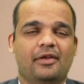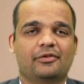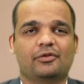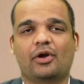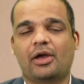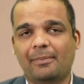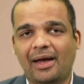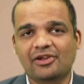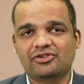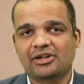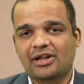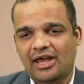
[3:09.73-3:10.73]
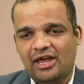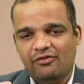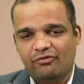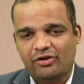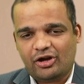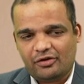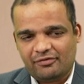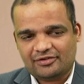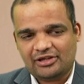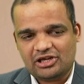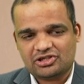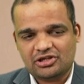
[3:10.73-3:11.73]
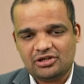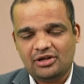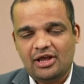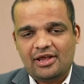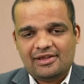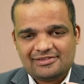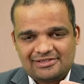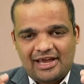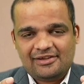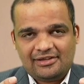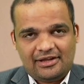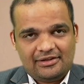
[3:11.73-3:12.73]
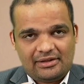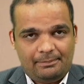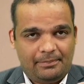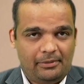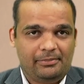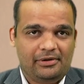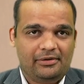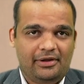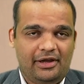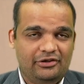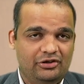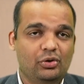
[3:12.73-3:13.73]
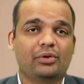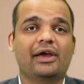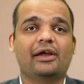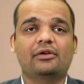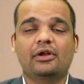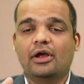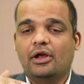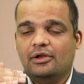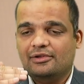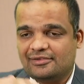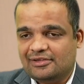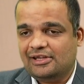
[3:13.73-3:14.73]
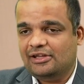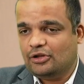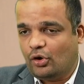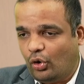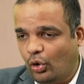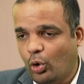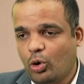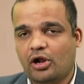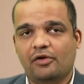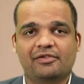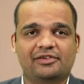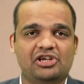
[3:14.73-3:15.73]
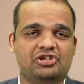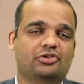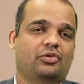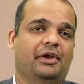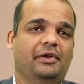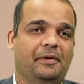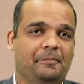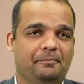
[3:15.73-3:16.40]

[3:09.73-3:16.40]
So imagine every conversation stays in the bubble and you can see the whole conversation thread.